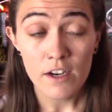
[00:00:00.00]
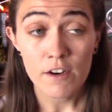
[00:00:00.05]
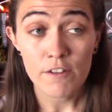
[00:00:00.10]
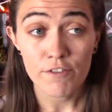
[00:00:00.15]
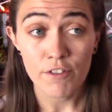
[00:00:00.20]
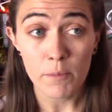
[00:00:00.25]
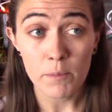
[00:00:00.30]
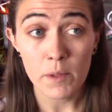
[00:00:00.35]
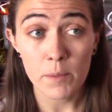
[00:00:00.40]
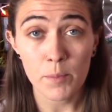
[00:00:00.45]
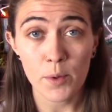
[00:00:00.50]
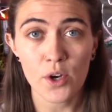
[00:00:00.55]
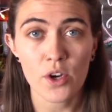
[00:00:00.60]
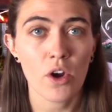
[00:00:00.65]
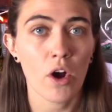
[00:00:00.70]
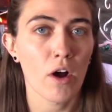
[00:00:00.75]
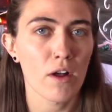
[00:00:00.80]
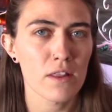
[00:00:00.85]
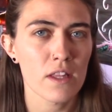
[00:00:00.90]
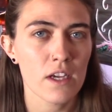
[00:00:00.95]
from the
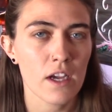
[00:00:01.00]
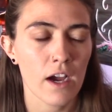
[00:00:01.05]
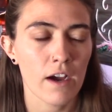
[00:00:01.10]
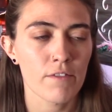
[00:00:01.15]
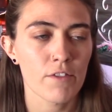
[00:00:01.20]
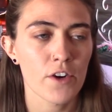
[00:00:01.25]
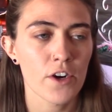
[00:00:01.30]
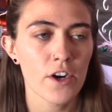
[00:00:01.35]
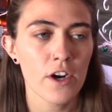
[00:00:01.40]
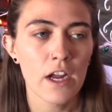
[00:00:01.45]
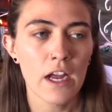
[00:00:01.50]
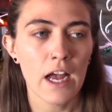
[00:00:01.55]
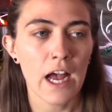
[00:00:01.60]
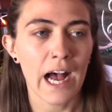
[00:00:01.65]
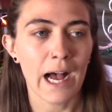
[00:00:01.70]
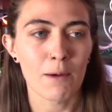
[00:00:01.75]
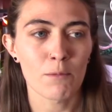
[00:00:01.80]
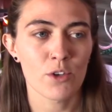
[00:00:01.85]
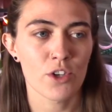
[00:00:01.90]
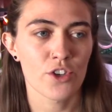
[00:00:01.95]
book on the cover.
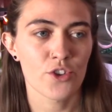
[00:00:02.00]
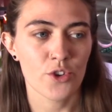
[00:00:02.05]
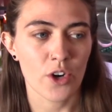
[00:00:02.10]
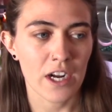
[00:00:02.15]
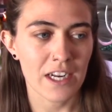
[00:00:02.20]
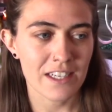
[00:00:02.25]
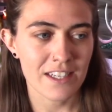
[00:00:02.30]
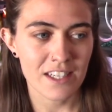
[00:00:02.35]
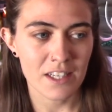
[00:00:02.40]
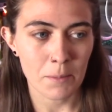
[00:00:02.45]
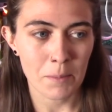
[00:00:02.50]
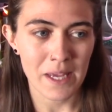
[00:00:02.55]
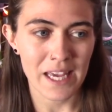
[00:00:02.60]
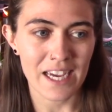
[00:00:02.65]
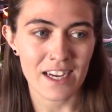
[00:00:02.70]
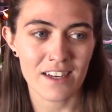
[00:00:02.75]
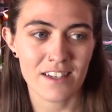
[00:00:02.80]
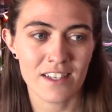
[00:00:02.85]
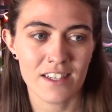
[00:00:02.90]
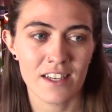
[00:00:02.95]
I'm just trying to
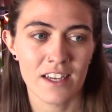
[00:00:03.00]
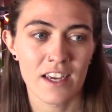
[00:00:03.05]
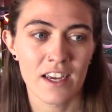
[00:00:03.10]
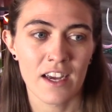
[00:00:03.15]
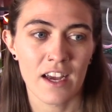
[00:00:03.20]
depict